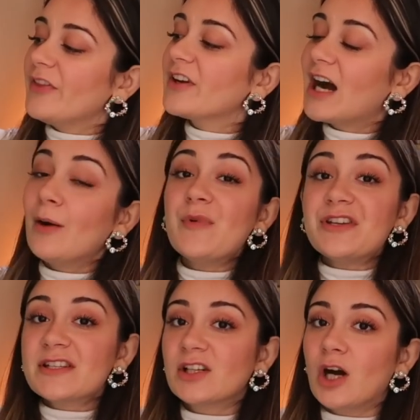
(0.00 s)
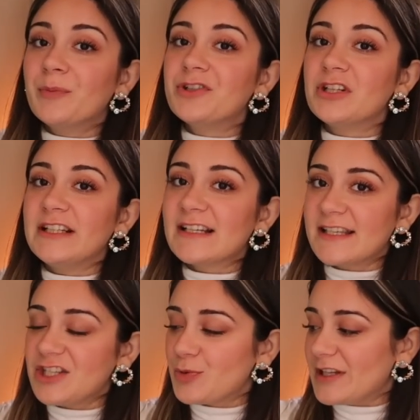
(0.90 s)
When the garment is cropped, it really
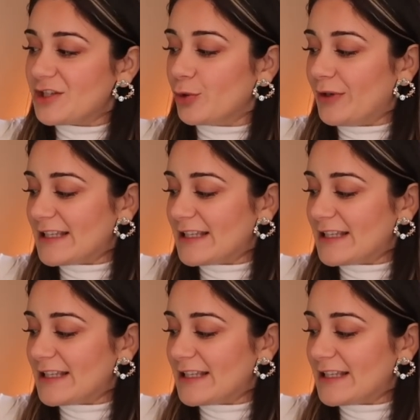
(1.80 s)
accentuates your